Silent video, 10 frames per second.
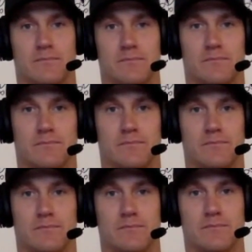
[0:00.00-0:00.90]

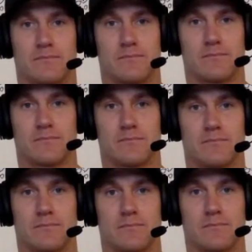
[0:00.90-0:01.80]

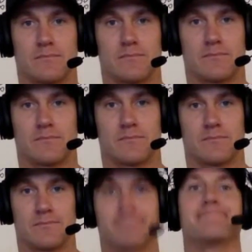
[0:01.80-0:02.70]

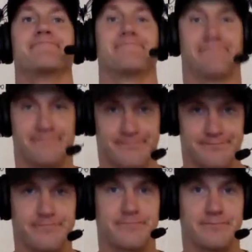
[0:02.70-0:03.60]

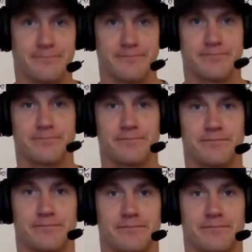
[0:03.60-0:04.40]
(silent)